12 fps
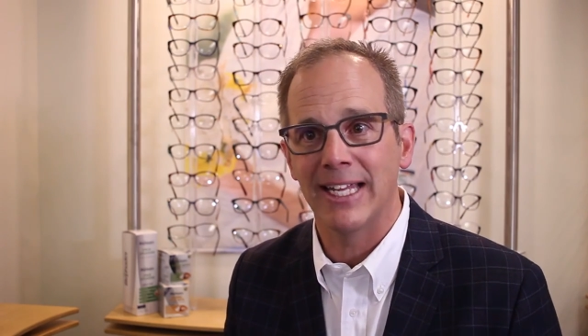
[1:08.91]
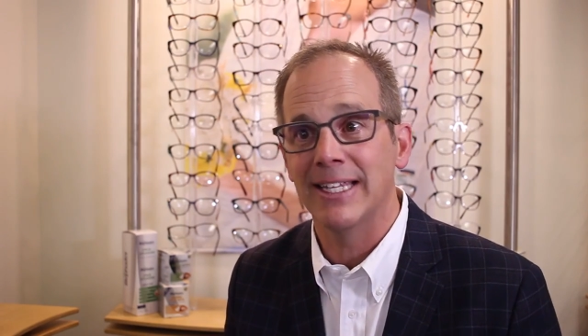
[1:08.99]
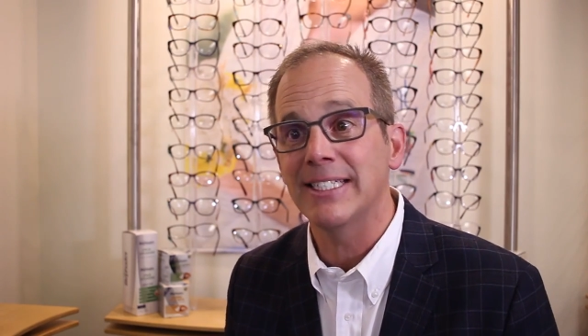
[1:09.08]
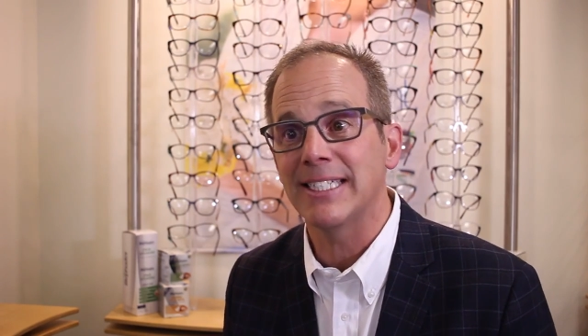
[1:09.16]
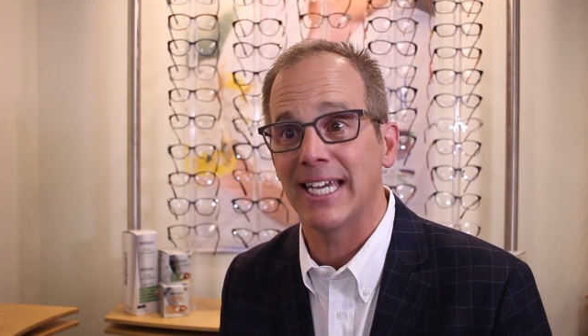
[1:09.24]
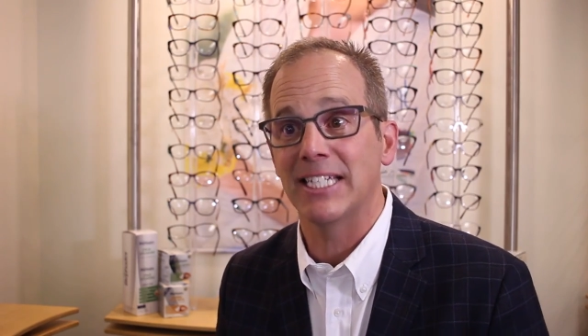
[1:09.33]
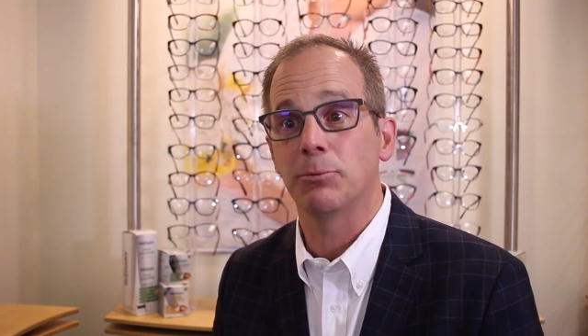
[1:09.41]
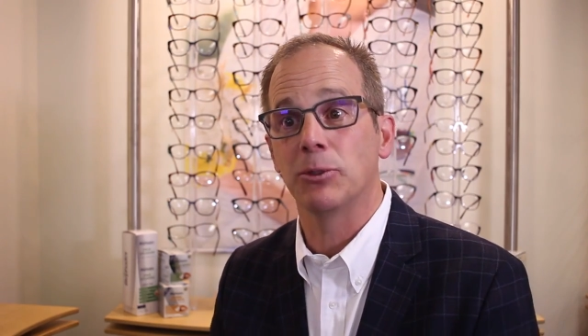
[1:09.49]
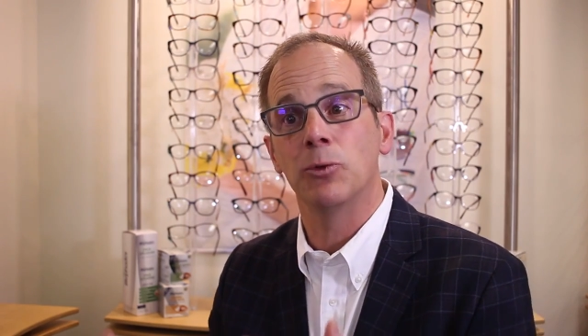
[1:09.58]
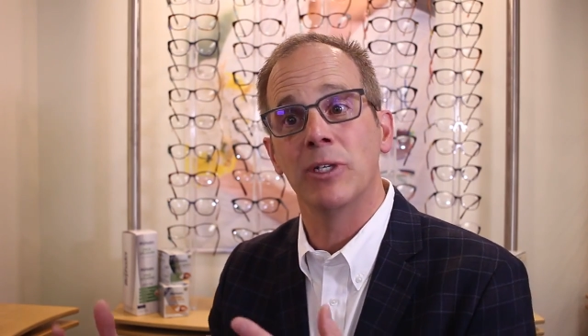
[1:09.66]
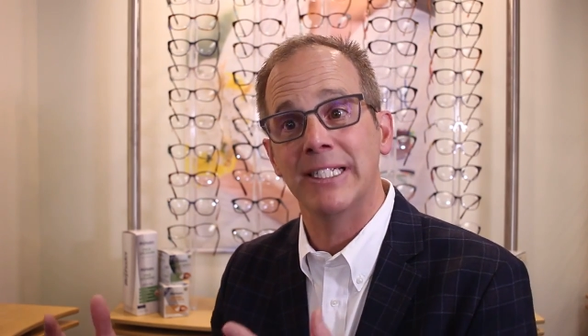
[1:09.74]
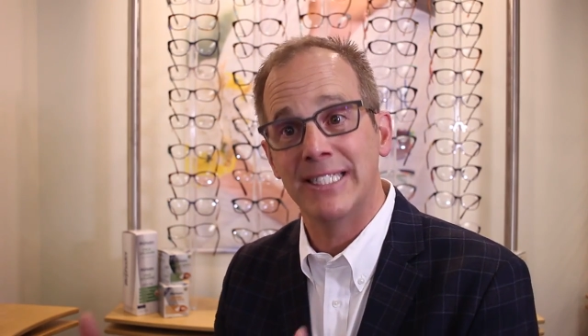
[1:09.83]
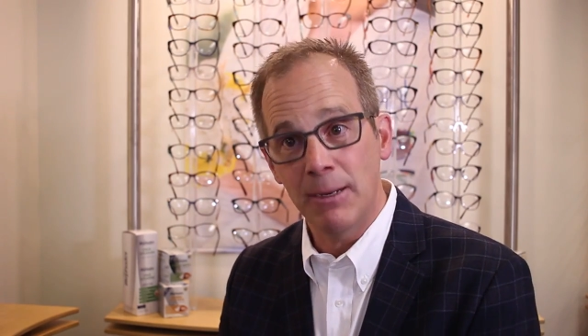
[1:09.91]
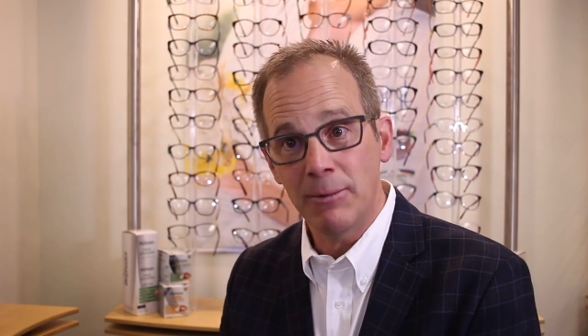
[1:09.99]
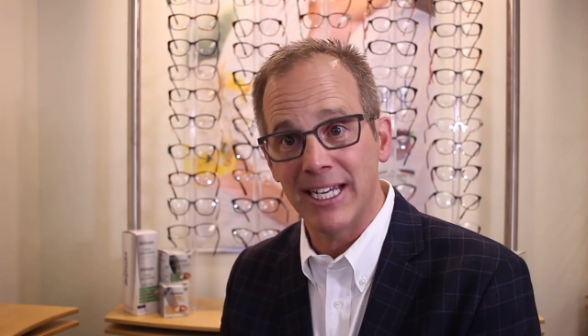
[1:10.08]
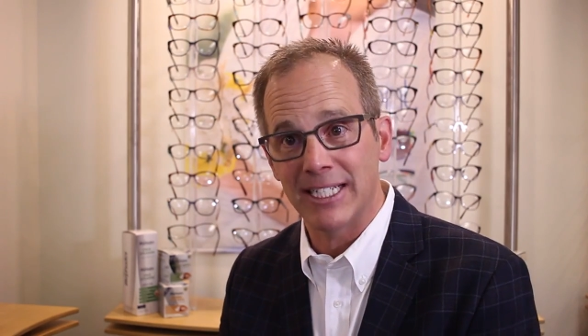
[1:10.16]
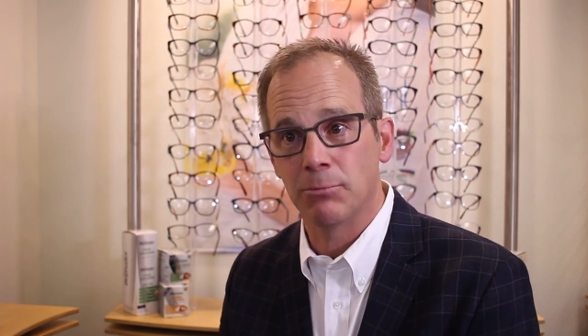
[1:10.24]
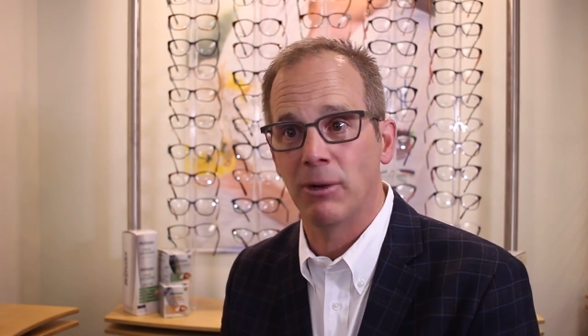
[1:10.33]
in this case between
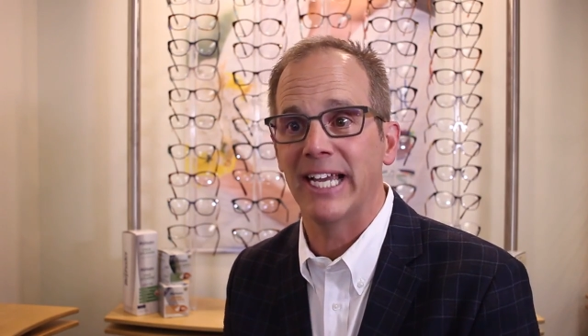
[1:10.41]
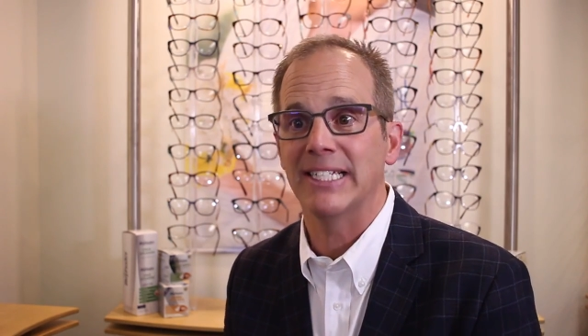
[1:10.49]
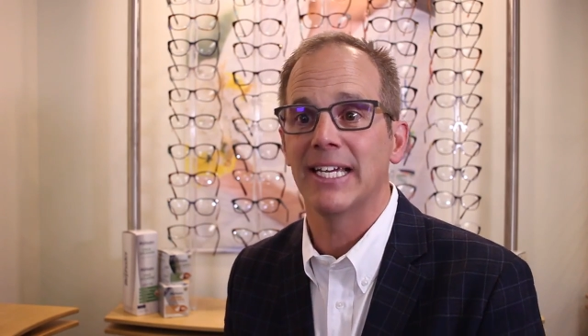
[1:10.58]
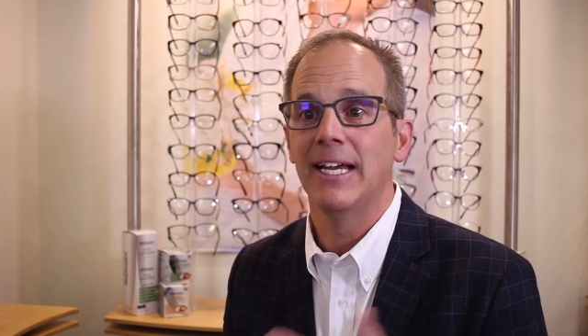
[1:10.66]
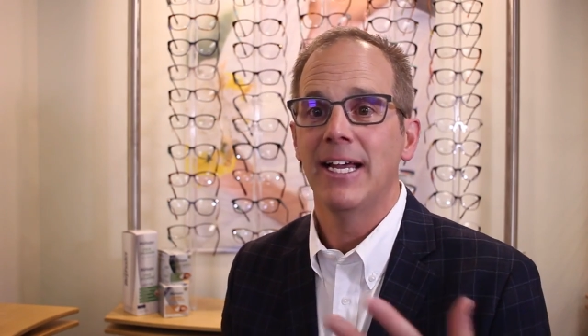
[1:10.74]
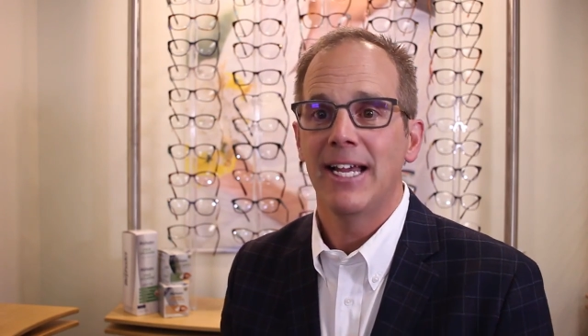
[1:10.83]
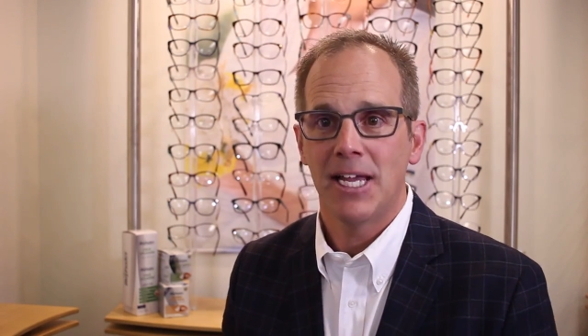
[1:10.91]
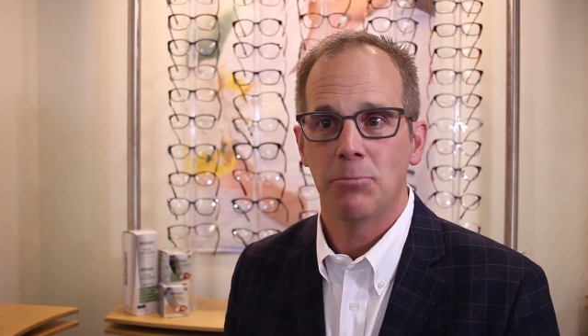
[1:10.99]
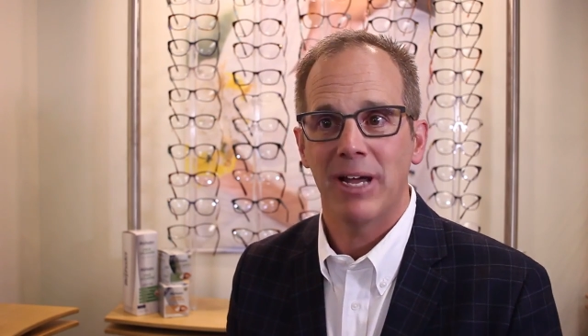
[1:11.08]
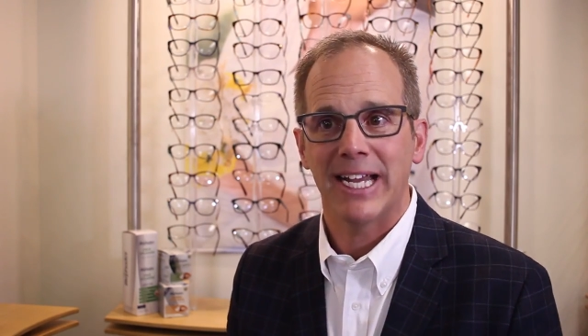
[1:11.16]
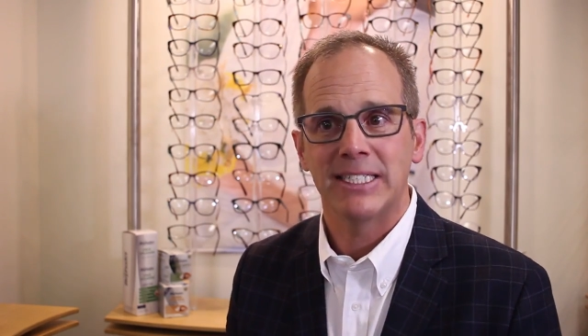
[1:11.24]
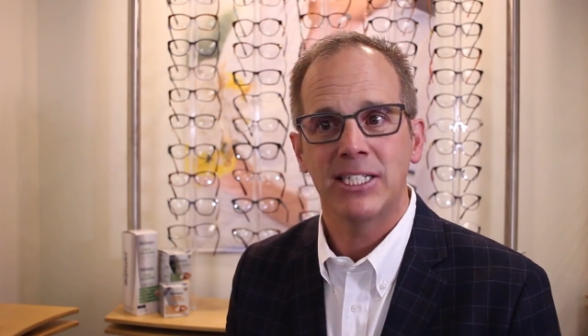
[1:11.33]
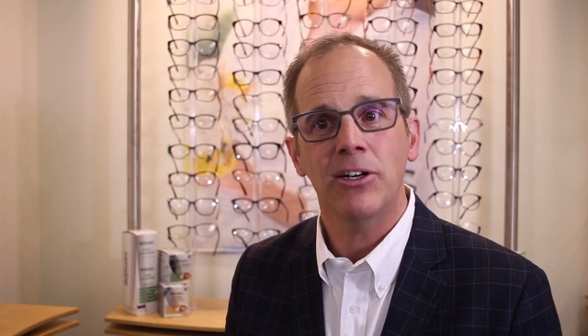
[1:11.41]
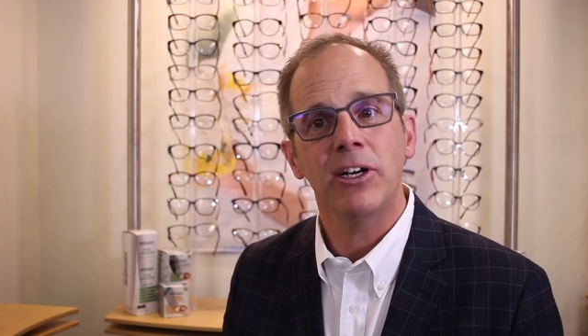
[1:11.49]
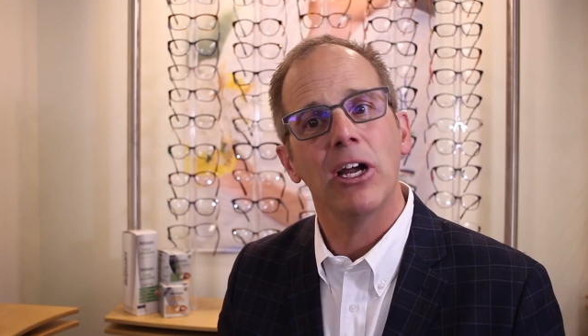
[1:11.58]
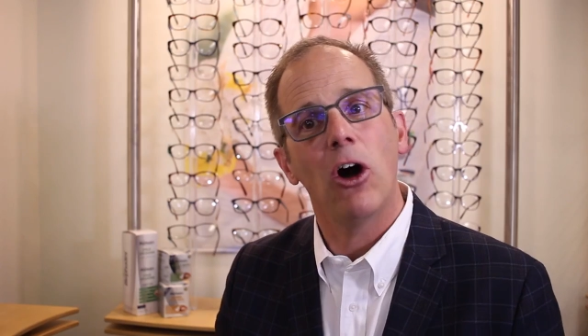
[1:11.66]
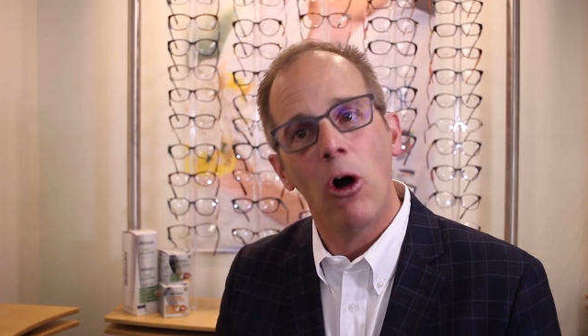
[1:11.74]
Demodex mites and bacteria,